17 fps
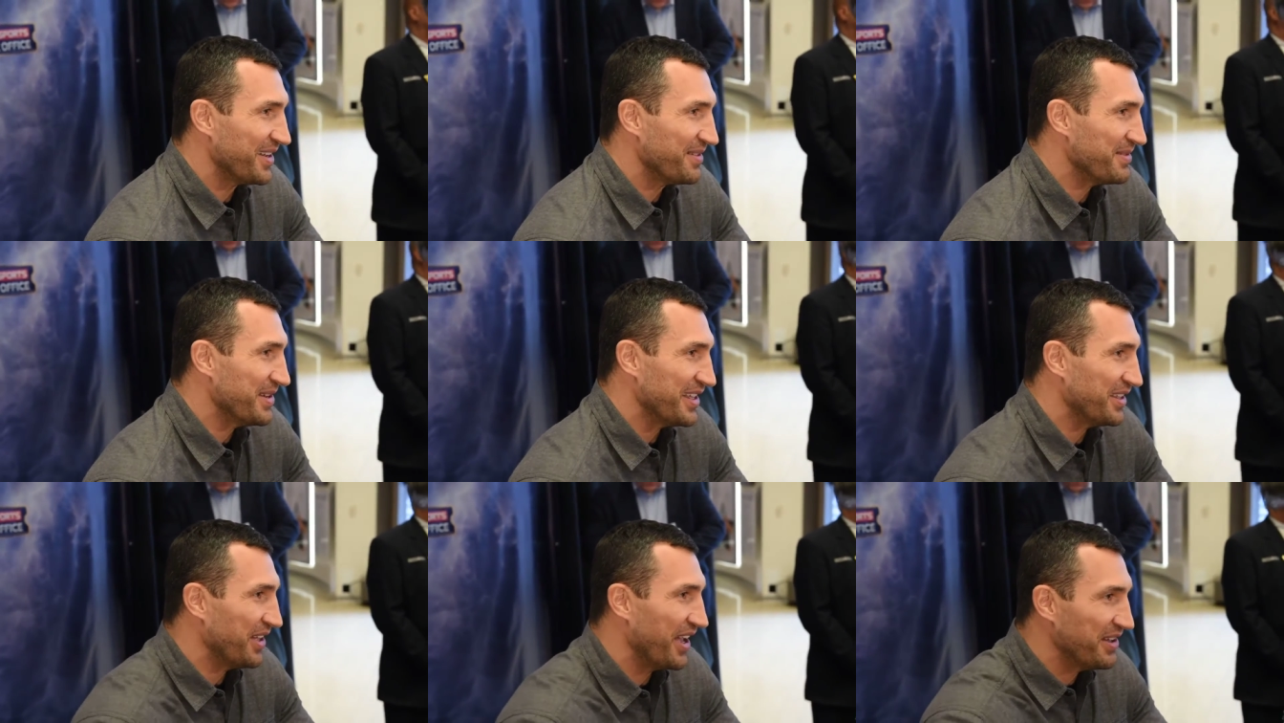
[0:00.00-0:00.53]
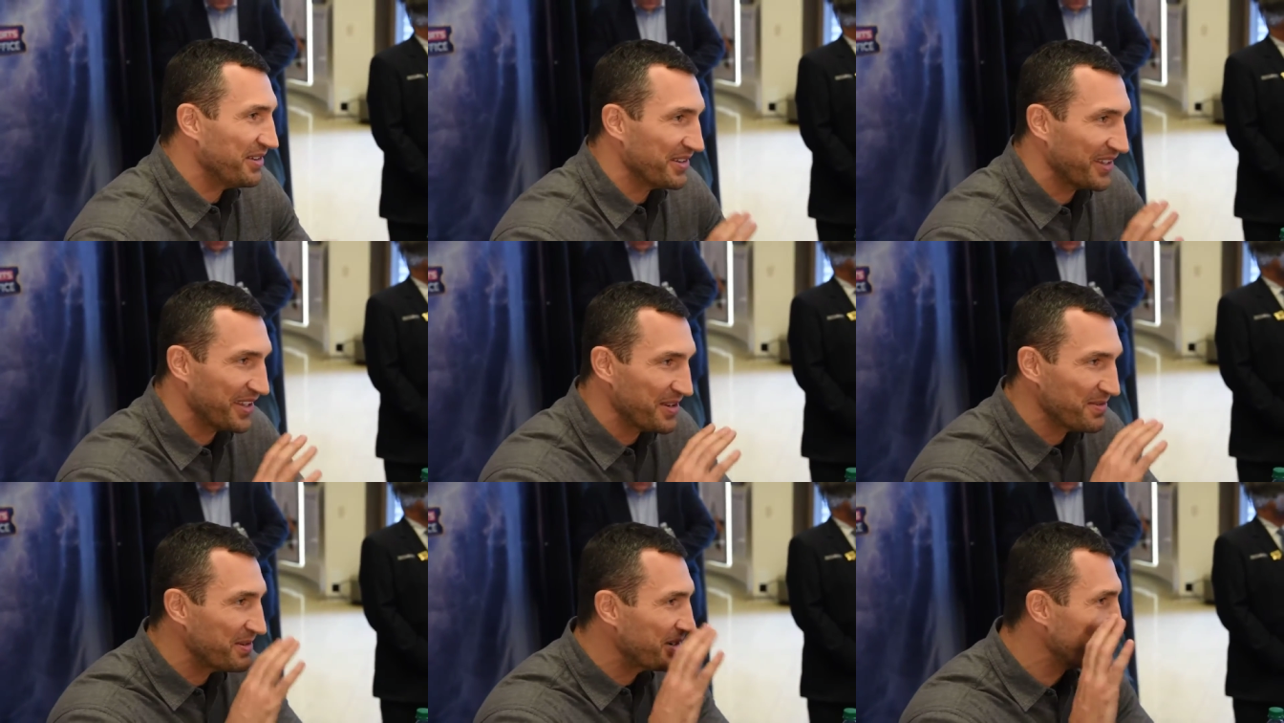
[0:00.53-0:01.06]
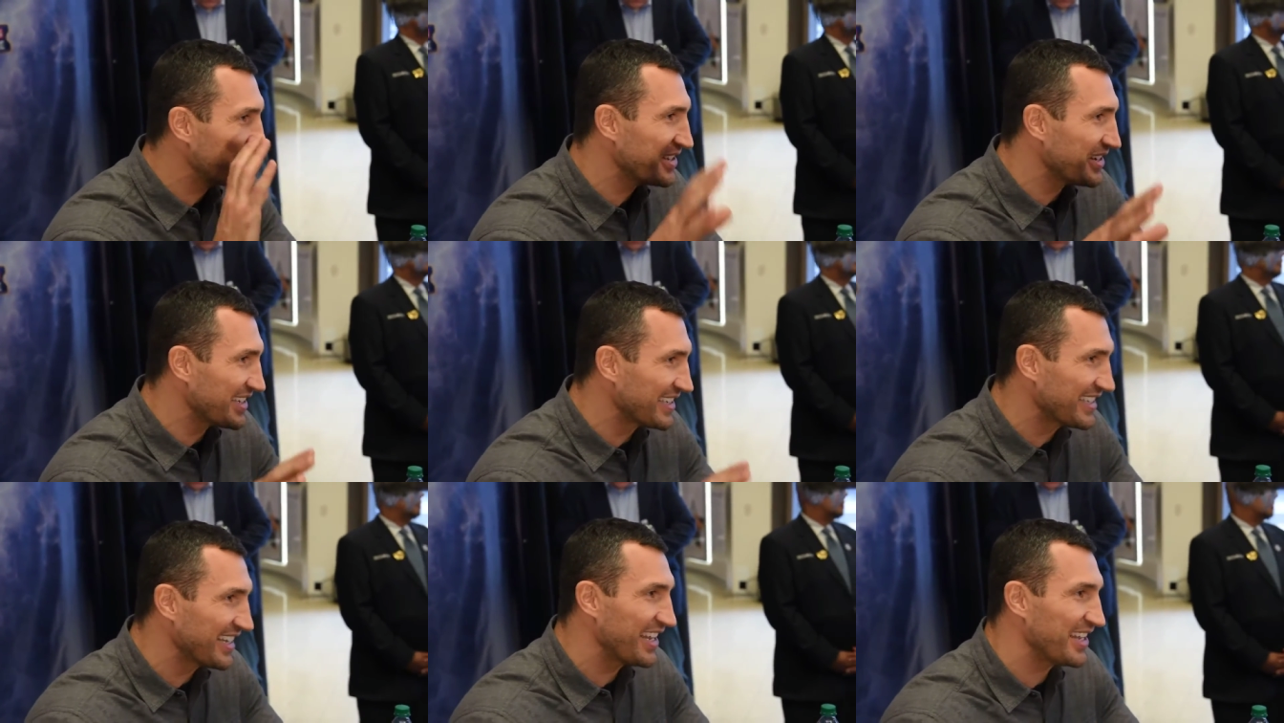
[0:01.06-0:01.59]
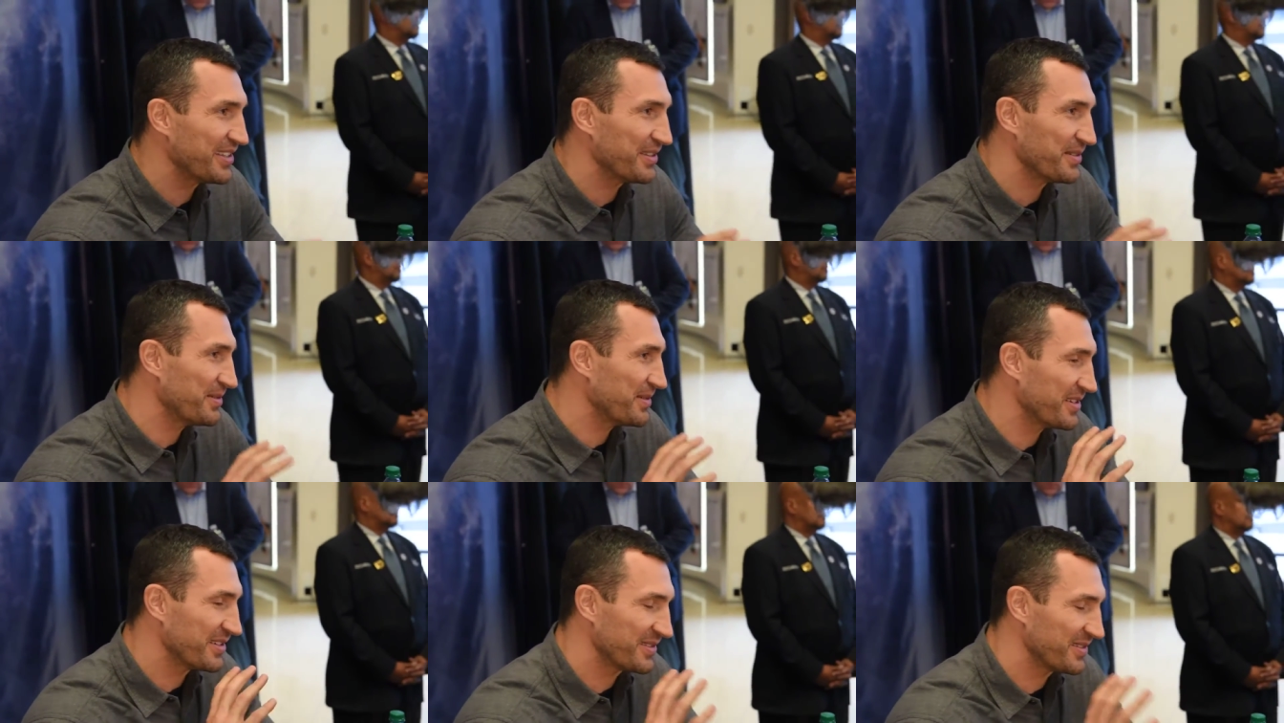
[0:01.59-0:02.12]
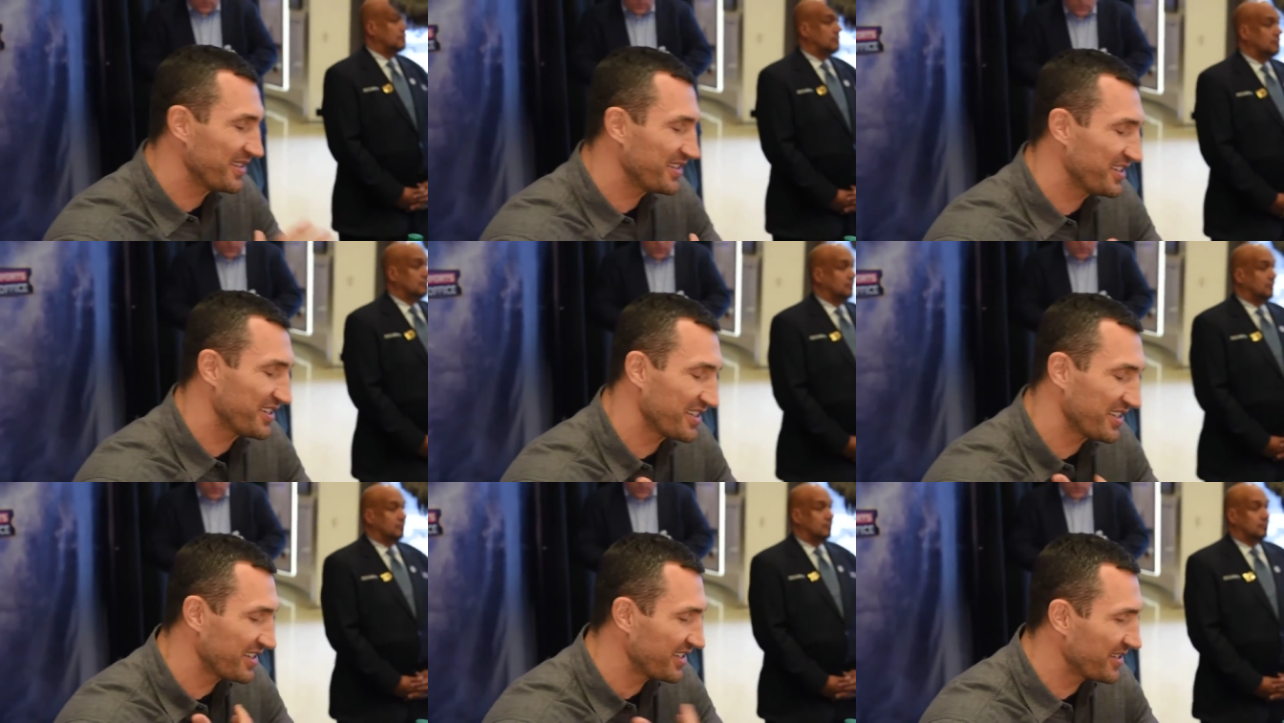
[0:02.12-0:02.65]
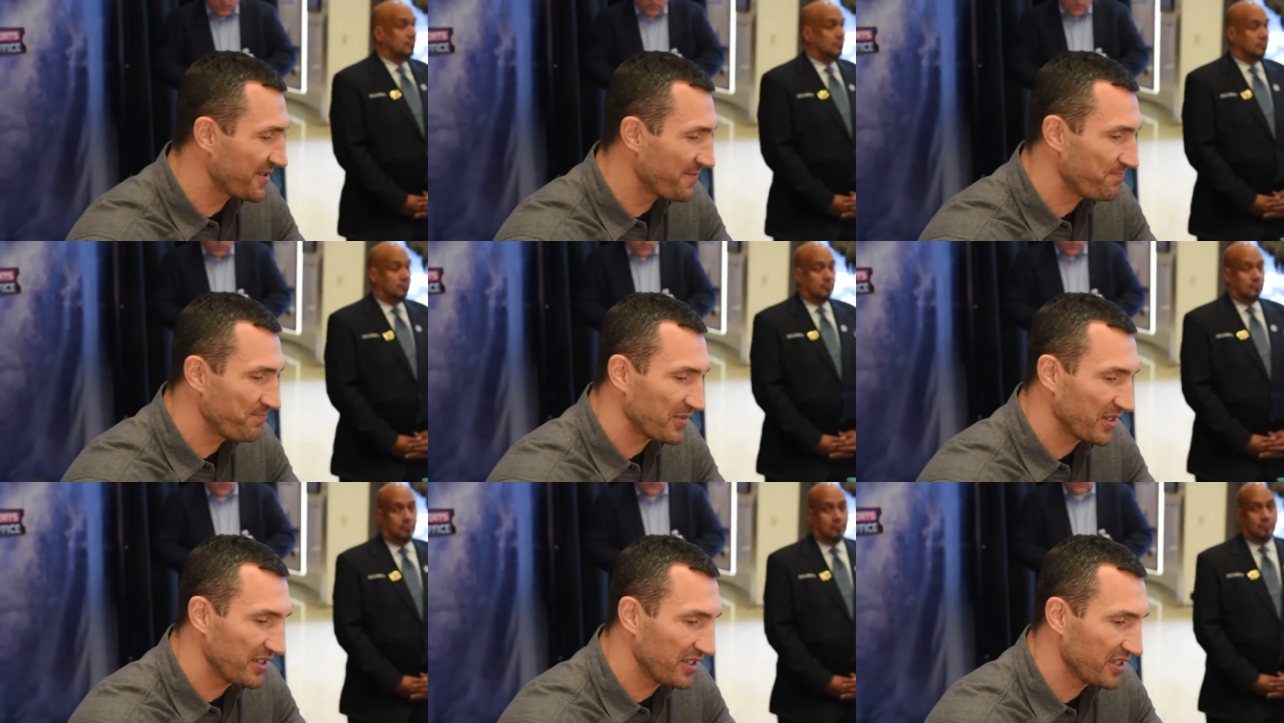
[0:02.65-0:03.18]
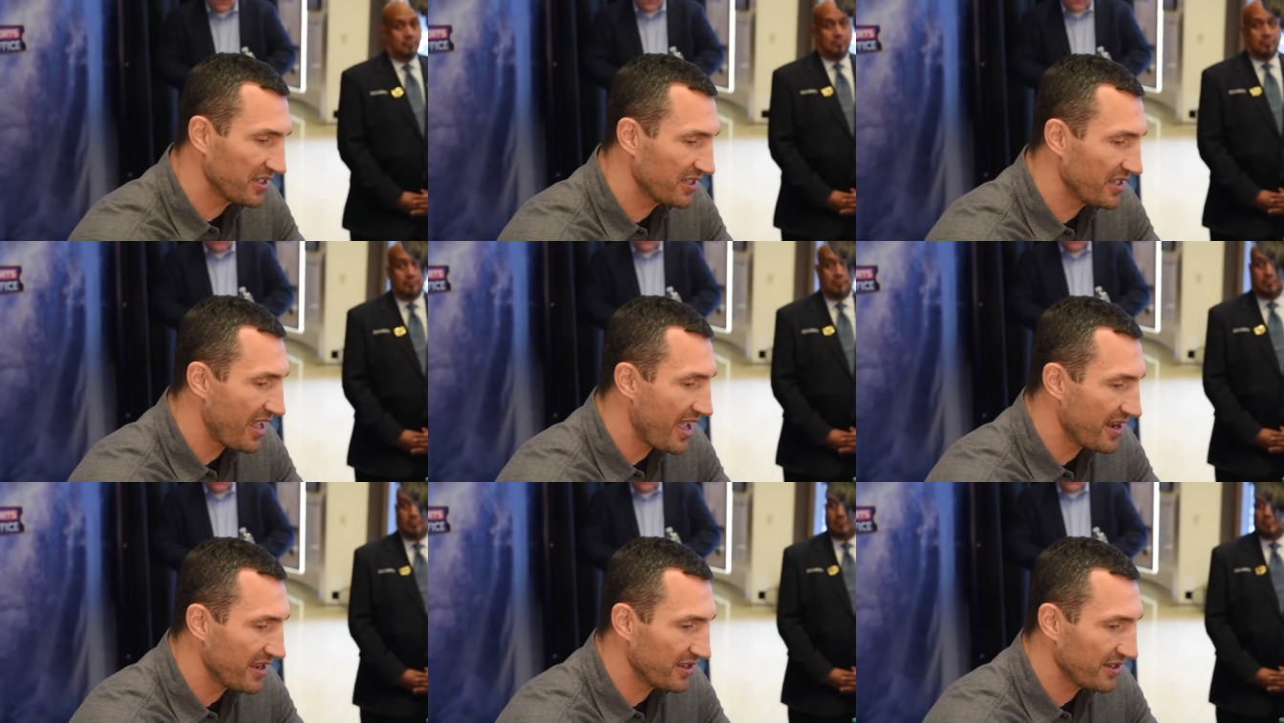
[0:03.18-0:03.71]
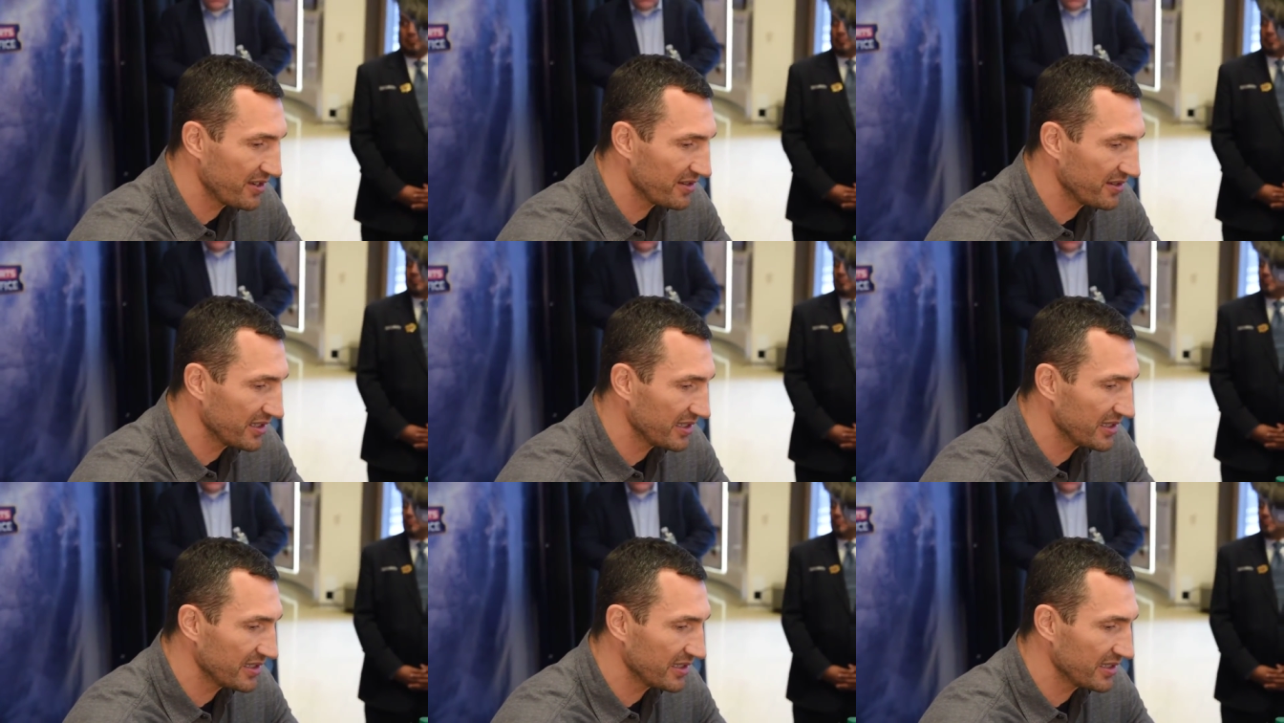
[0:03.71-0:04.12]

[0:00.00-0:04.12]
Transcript: I mean, I, I don't care what he's gonna say or what it, it's just it's just the attitude.